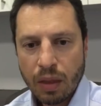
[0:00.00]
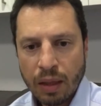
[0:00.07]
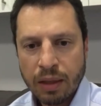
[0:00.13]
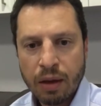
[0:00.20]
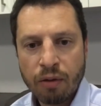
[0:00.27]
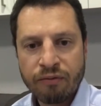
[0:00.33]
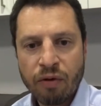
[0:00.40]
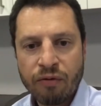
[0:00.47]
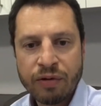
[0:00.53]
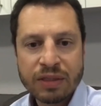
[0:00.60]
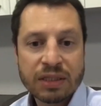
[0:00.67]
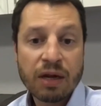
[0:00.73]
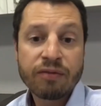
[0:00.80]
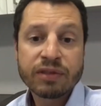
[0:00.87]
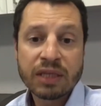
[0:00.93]
they have often
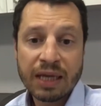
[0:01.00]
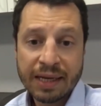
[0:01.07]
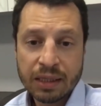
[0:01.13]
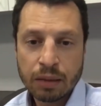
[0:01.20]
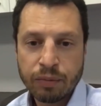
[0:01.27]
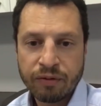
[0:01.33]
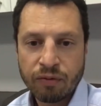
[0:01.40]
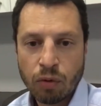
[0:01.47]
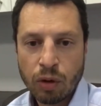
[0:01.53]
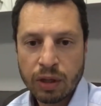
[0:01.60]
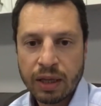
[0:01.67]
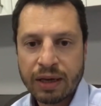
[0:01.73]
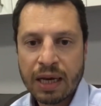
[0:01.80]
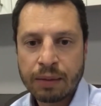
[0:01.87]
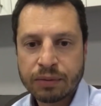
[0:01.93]
self-selected before
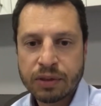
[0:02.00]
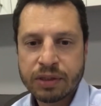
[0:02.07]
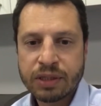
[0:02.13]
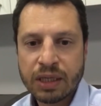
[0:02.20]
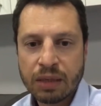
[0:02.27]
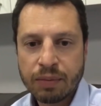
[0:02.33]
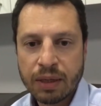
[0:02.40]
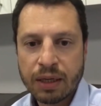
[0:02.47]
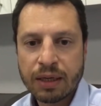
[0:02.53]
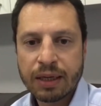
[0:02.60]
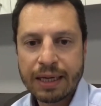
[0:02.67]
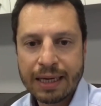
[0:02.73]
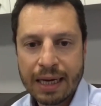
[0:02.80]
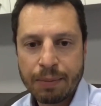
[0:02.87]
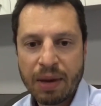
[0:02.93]
they come to see me,
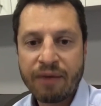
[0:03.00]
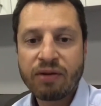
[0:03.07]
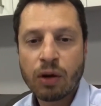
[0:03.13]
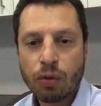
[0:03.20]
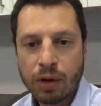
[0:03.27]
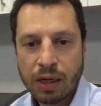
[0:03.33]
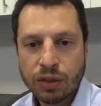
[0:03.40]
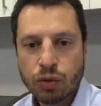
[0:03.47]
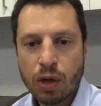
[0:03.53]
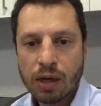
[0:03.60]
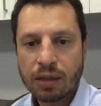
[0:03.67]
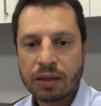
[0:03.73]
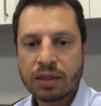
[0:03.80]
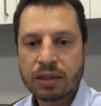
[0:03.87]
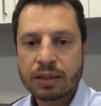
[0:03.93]
having already
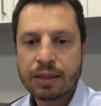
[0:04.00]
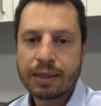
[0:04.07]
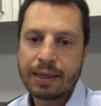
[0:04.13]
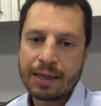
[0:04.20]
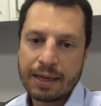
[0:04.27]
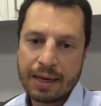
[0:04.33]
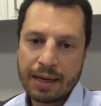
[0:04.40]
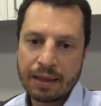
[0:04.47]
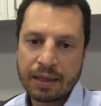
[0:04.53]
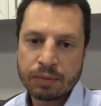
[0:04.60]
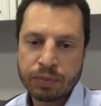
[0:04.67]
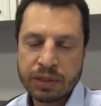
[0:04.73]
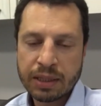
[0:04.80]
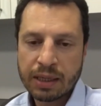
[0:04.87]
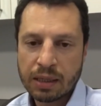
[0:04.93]
tried this
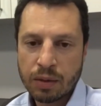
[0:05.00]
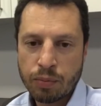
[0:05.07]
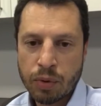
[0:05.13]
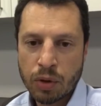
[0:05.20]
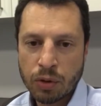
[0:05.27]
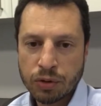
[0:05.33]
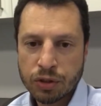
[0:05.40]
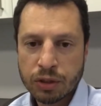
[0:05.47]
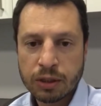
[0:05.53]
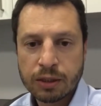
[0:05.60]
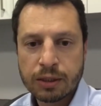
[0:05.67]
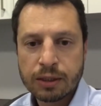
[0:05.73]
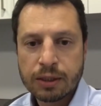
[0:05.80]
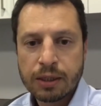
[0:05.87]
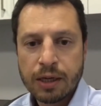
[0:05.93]
particular approach.
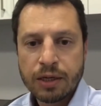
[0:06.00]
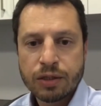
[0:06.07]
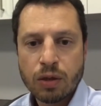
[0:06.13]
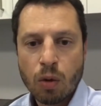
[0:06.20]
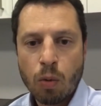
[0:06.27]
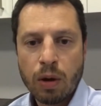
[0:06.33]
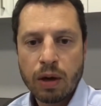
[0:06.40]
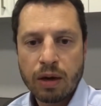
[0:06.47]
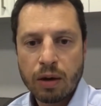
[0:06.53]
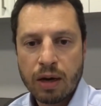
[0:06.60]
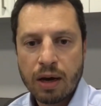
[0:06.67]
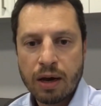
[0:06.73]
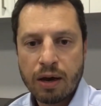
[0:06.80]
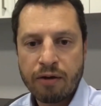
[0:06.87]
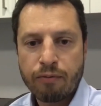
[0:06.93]
So
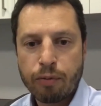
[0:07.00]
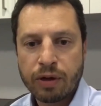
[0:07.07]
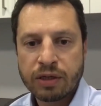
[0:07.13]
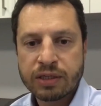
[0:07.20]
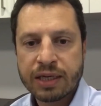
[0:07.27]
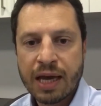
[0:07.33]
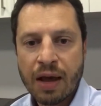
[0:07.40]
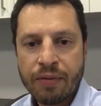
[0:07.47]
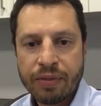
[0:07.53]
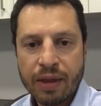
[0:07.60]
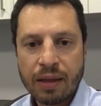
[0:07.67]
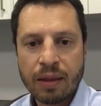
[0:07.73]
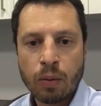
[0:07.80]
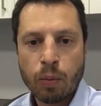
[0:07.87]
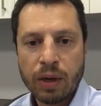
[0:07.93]
if we discount
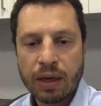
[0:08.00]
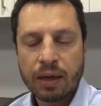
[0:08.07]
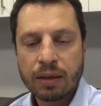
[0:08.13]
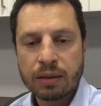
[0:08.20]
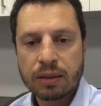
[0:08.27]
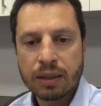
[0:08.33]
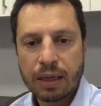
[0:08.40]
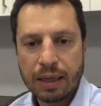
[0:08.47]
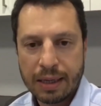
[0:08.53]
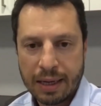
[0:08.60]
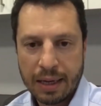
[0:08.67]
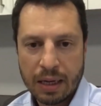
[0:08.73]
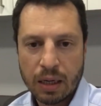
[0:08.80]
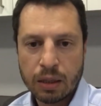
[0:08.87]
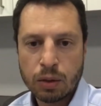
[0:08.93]
that, then we can
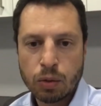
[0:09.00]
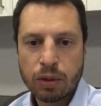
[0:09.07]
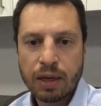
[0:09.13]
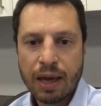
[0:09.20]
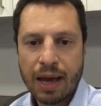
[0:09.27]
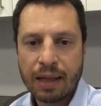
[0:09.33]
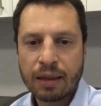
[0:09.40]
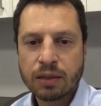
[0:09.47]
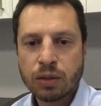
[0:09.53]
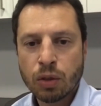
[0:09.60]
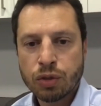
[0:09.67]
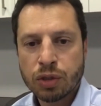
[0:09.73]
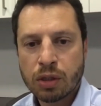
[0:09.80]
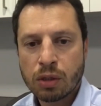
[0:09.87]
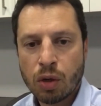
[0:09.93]
look at the
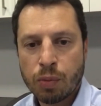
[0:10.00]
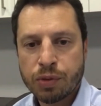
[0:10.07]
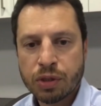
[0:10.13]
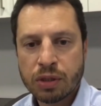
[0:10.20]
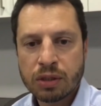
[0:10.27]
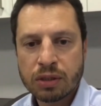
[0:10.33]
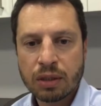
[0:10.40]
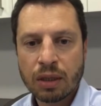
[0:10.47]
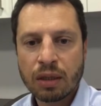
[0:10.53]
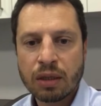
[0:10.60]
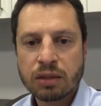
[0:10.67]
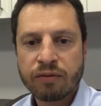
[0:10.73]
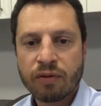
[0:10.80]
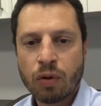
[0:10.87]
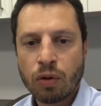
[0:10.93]
surgical options, and
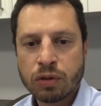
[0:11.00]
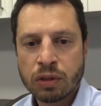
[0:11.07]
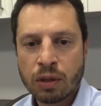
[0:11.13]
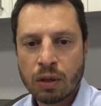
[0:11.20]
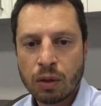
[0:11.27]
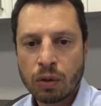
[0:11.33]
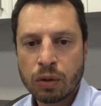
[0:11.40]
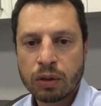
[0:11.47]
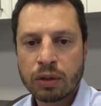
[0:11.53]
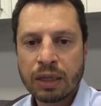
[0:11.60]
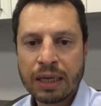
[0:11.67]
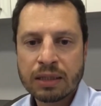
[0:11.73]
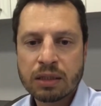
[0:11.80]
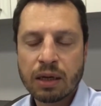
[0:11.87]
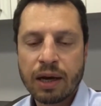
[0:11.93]
these of course include
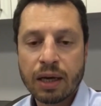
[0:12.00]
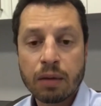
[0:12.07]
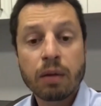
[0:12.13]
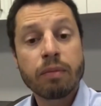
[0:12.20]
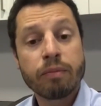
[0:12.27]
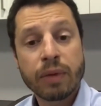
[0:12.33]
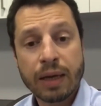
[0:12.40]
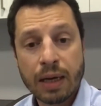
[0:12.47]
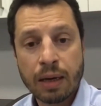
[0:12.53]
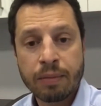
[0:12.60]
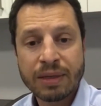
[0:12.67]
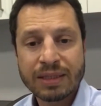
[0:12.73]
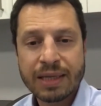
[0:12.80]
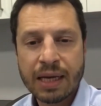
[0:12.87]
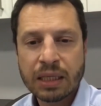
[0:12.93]
things like
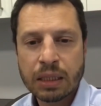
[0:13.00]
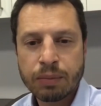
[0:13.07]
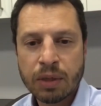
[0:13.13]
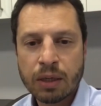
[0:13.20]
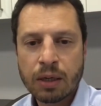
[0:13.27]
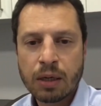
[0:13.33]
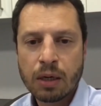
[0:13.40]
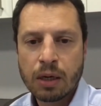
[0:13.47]
mastectomy